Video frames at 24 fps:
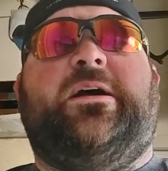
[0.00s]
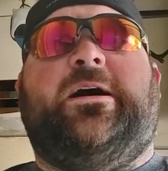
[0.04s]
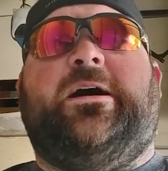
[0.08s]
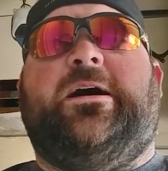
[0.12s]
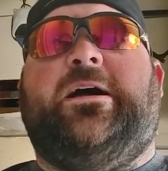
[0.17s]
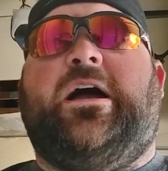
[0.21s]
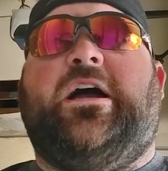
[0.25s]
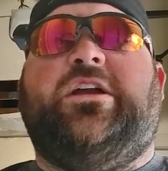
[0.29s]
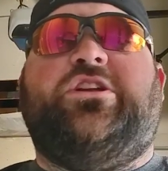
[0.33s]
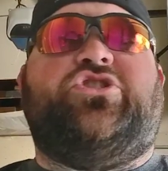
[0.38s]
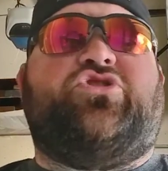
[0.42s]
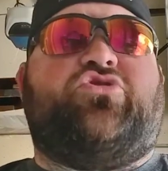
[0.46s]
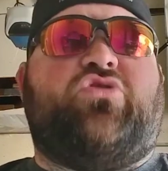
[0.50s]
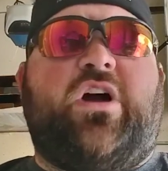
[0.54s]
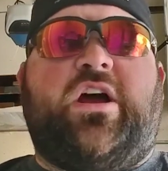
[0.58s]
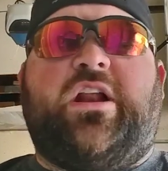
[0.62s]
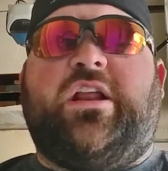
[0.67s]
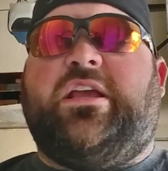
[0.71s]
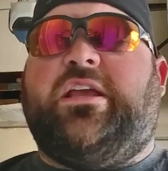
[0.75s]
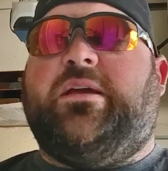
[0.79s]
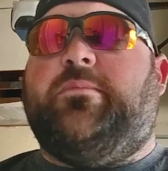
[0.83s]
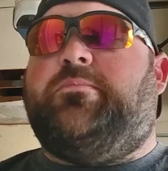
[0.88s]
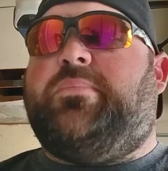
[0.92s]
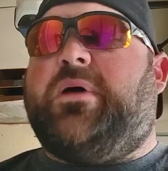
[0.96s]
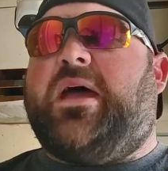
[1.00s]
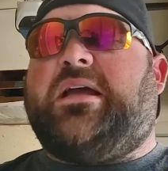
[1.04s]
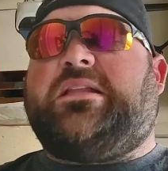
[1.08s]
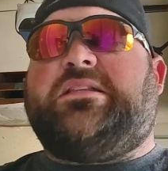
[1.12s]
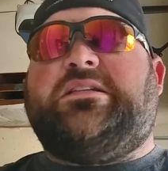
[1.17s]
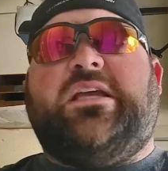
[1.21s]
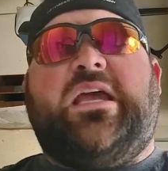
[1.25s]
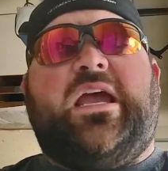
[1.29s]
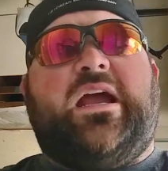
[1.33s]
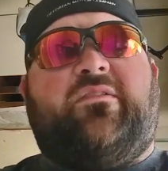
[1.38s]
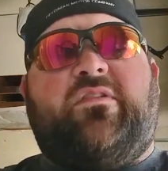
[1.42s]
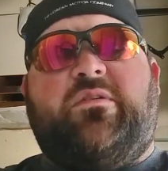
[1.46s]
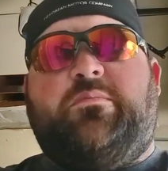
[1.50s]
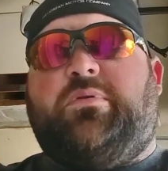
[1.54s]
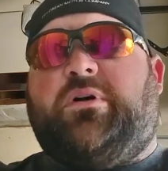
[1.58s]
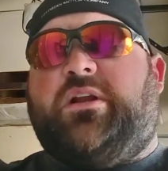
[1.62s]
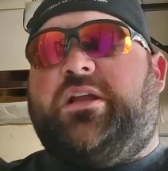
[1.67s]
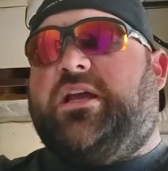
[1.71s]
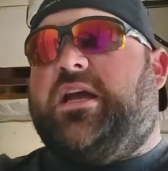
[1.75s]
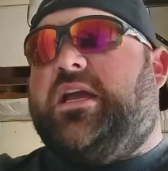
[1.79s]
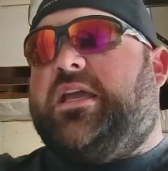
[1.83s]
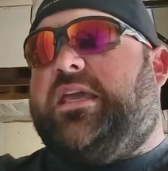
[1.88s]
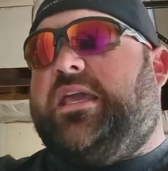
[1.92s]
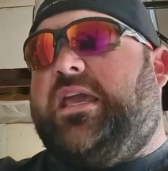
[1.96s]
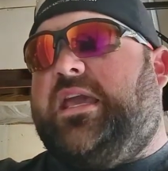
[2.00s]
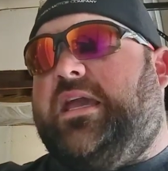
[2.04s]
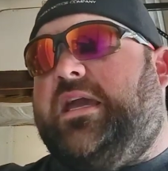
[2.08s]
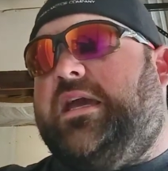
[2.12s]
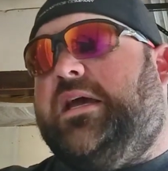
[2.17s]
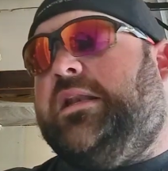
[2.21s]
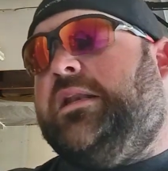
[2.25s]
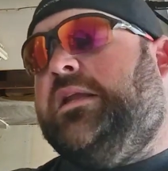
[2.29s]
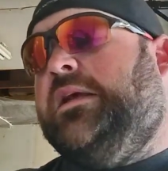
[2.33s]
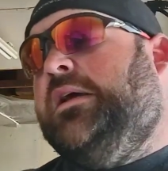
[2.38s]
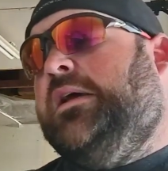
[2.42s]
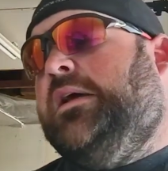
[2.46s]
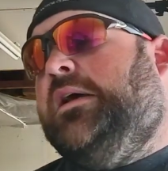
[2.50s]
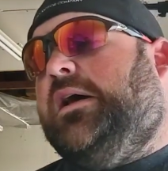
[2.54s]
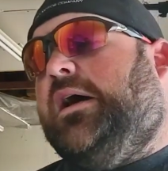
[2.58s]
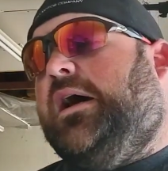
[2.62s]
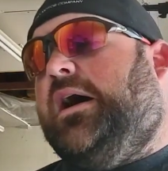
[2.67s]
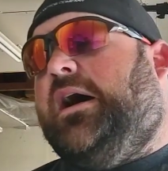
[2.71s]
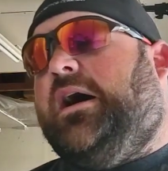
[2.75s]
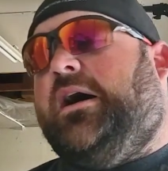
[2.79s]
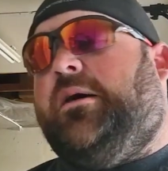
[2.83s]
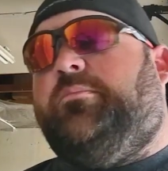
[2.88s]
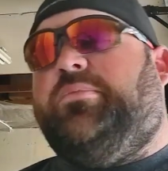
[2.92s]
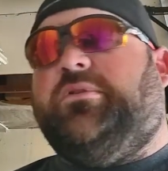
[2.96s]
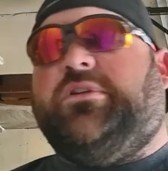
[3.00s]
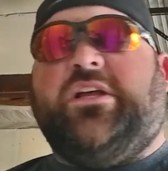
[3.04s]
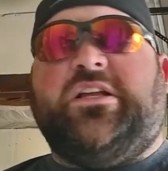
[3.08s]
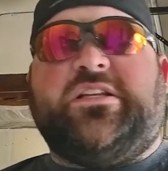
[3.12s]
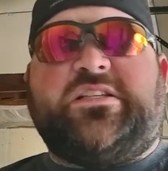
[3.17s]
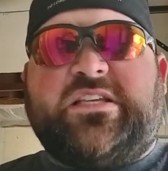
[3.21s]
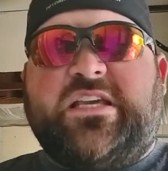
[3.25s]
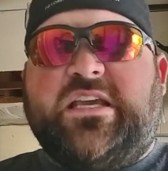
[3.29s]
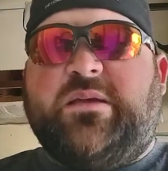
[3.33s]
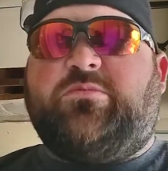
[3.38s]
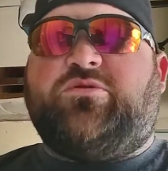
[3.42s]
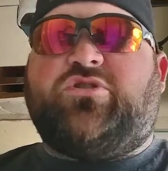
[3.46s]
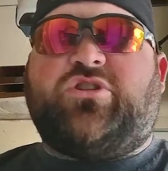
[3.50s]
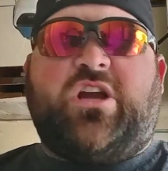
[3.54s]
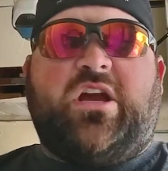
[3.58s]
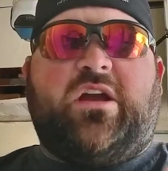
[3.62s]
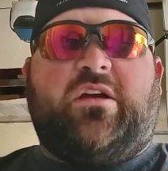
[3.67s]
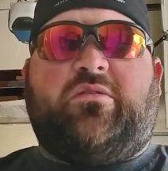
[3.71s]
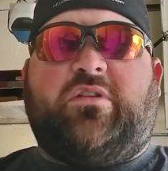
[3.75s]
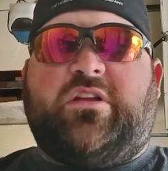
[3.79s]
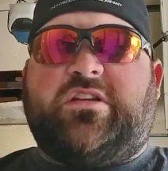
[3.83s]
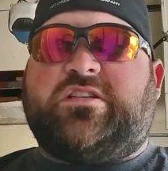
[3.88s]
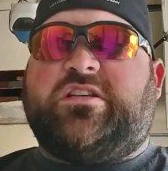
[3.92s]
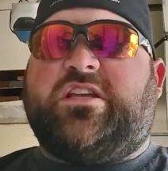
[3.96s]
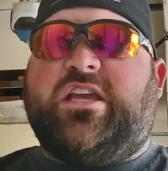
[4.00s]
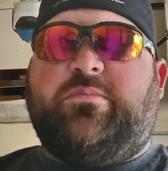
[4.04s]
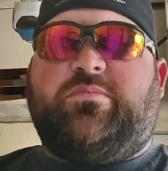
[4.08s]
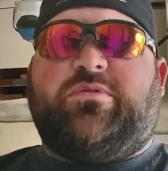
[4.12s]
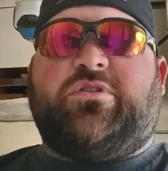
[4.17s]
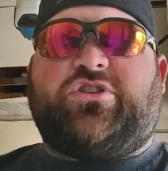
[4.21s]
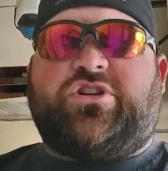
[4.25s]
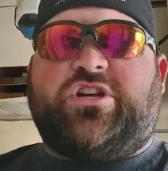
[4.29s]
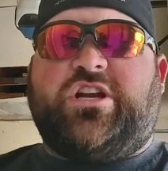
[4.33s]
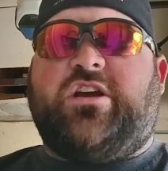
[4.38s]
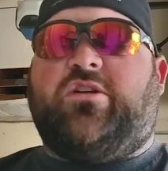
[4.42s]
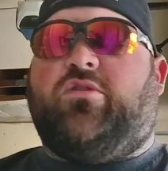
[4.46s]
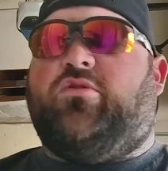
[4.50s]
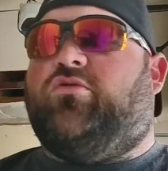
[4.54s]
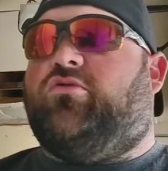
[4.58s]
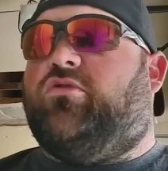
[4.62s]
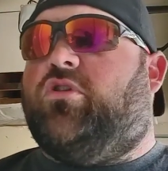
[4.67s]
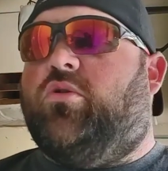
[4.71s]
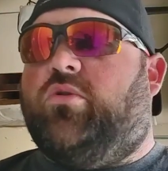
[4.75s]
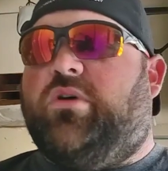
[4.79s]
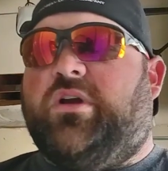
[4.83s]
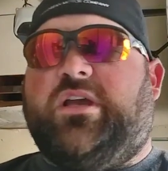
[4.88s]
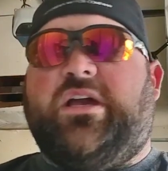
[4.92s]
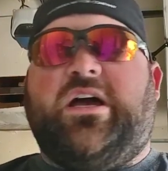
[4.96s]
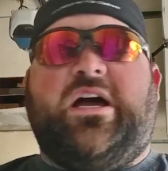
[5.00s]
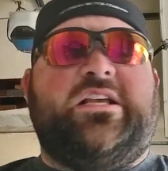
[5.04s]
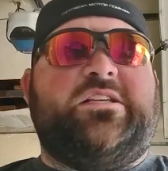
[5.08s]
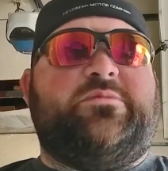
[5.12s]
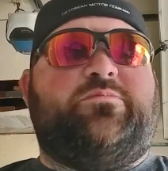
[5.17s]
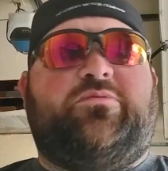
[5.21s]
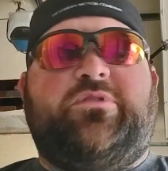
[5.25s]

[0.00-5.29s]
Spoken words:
I try to get back to everybody I can, but let's keep the channel growing, guys.